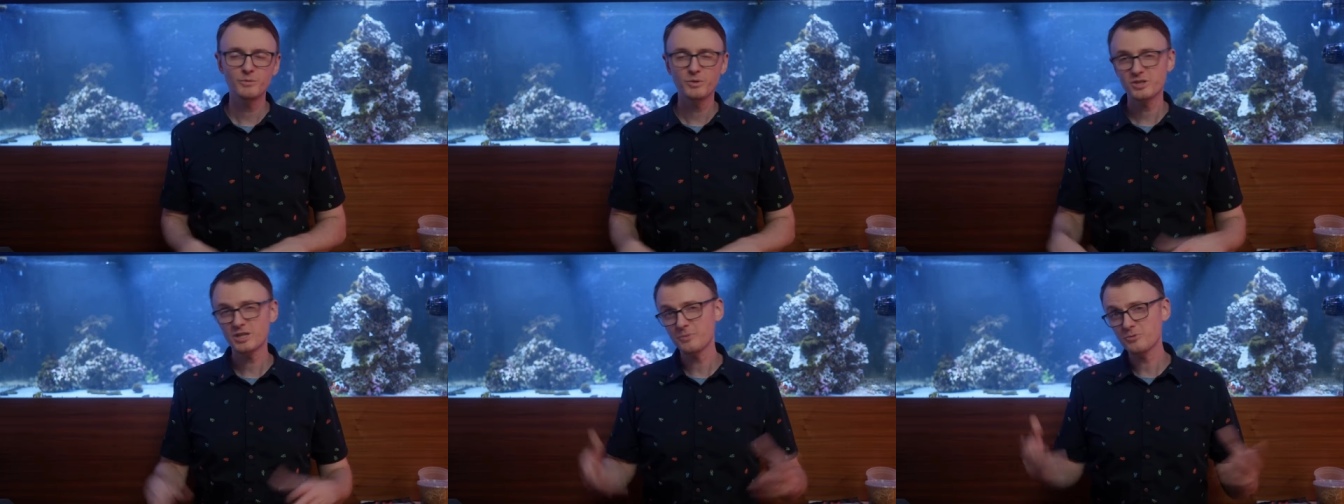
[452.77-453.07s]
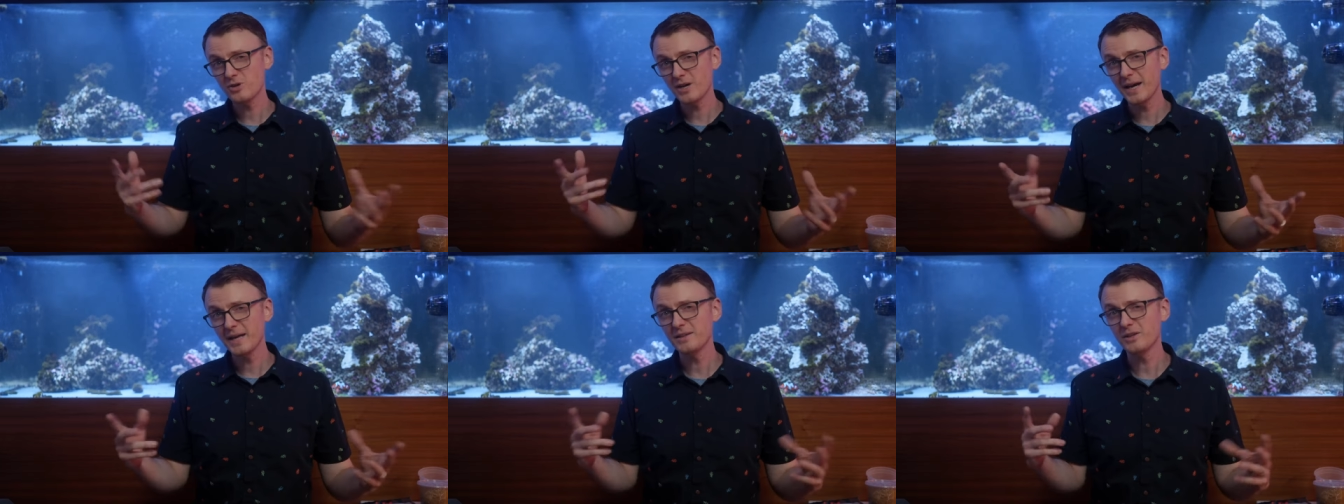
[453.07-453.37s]
which I'm
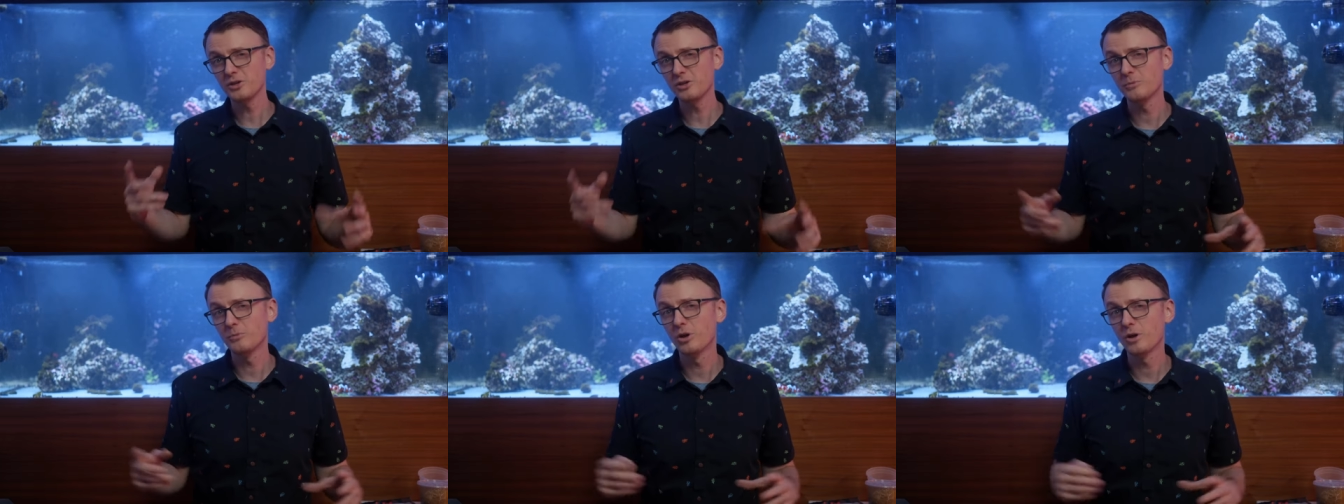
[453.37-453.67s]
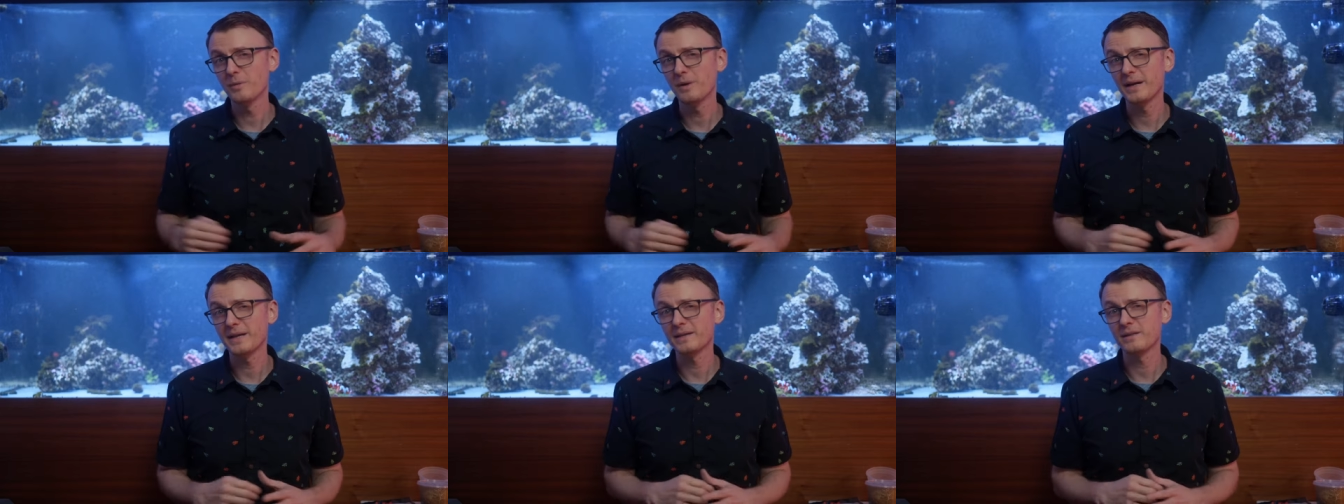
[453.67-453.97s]
trying to do more
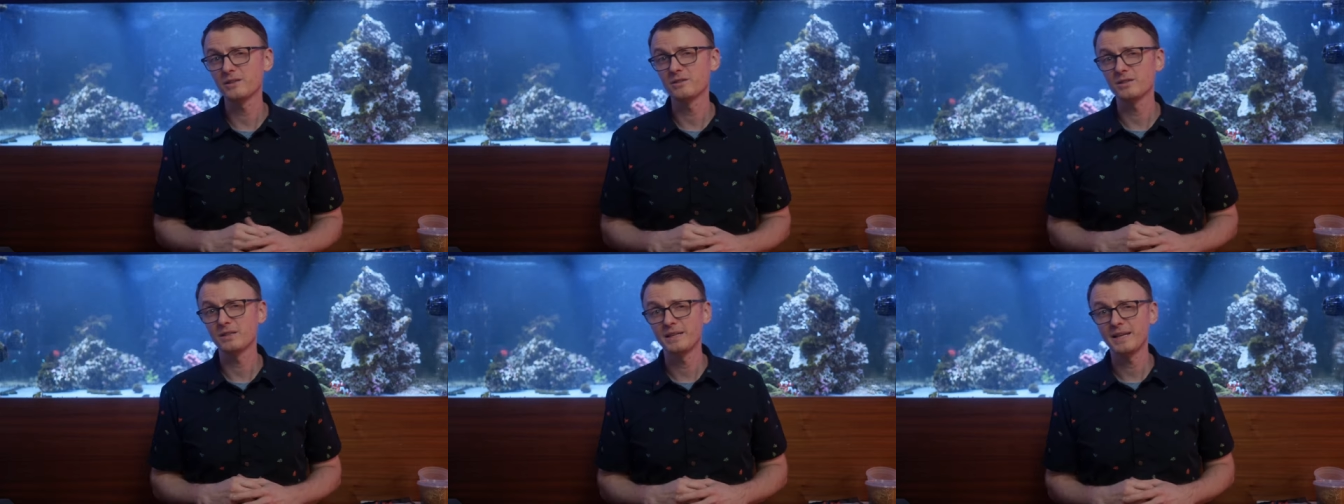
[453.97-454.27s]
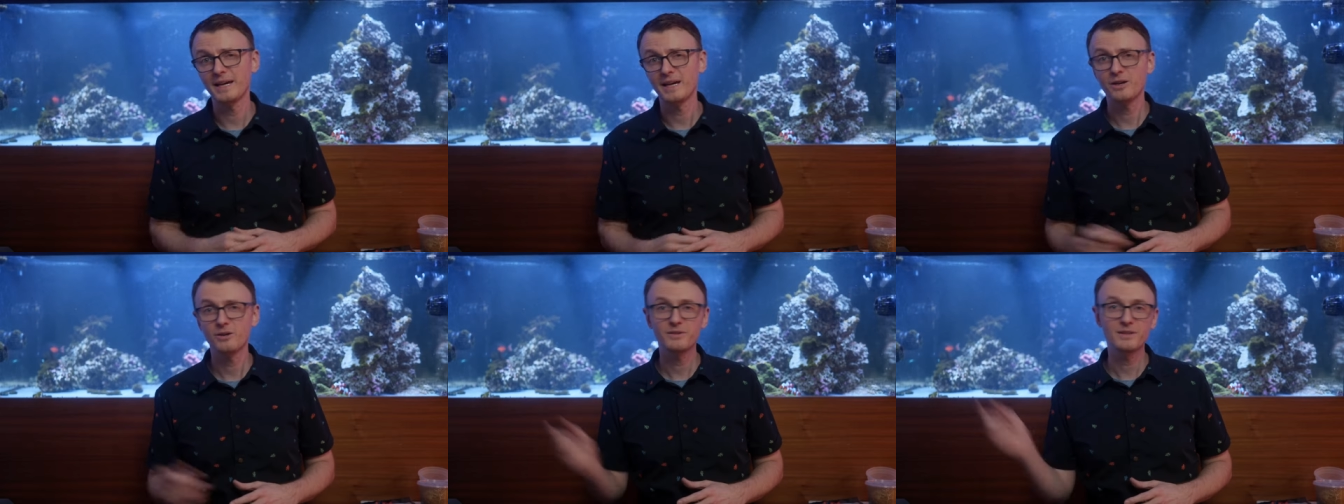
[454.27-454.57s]
regularly
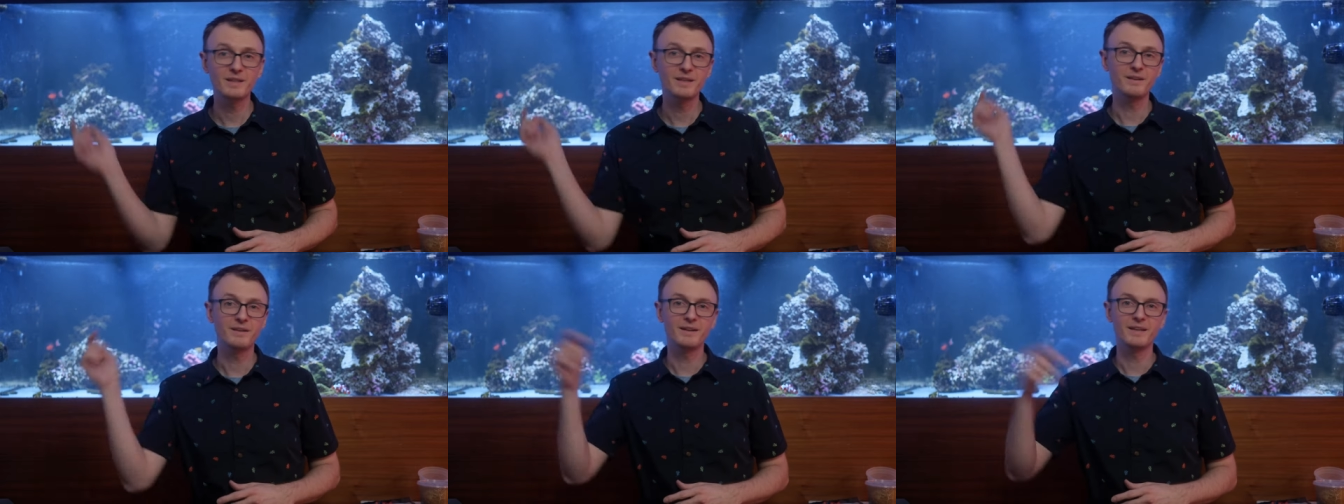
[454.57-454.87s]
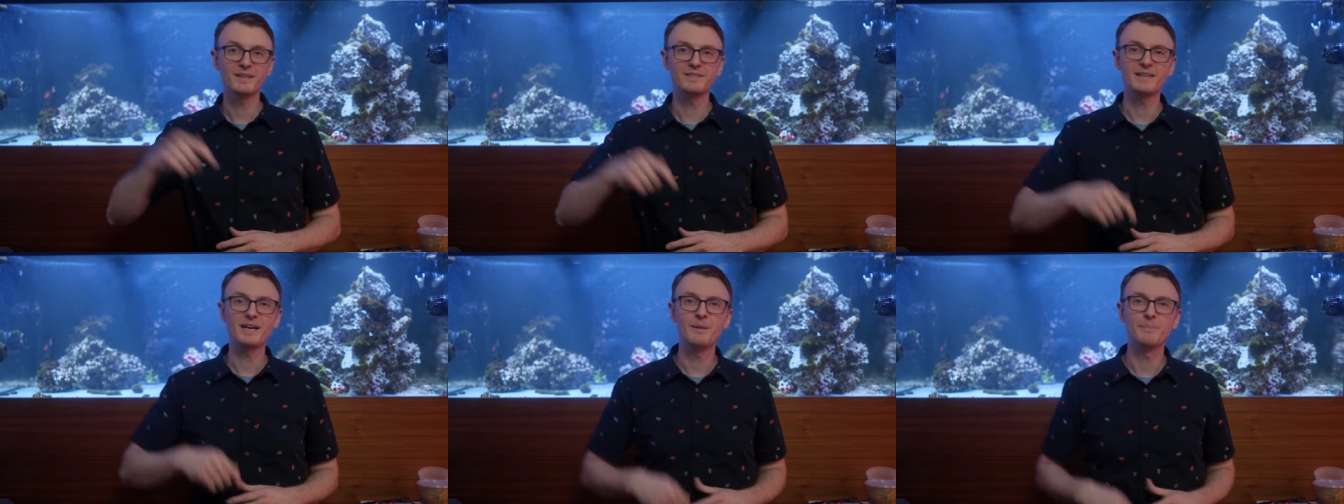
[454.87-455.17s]
now, then
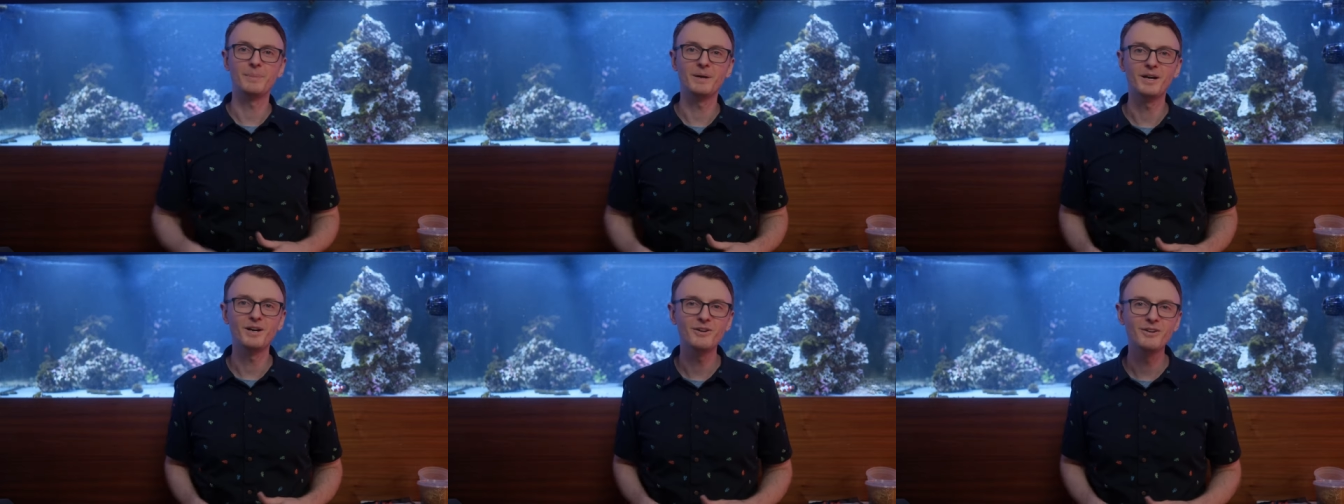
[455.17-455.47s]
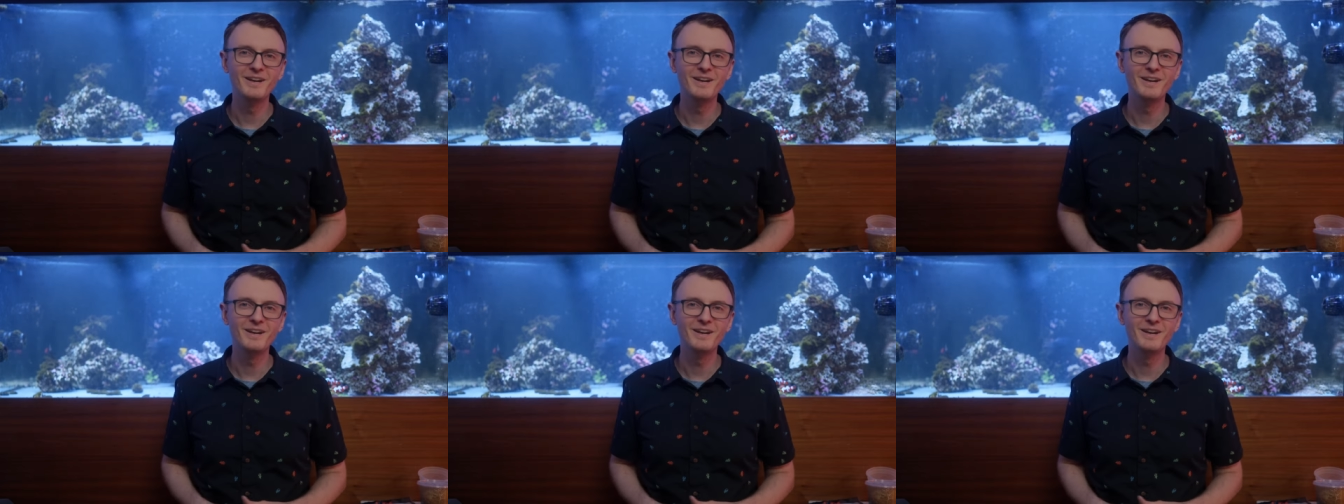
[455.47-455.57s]
hit that bell